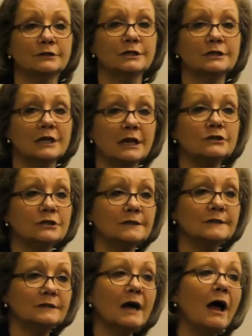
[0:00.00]
to teach your
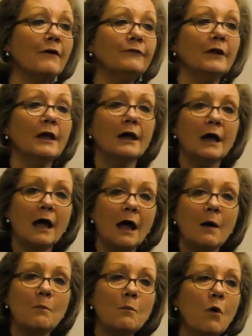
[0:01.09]
staff
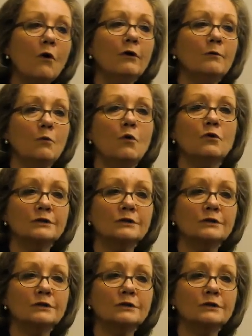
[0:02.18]
more and more,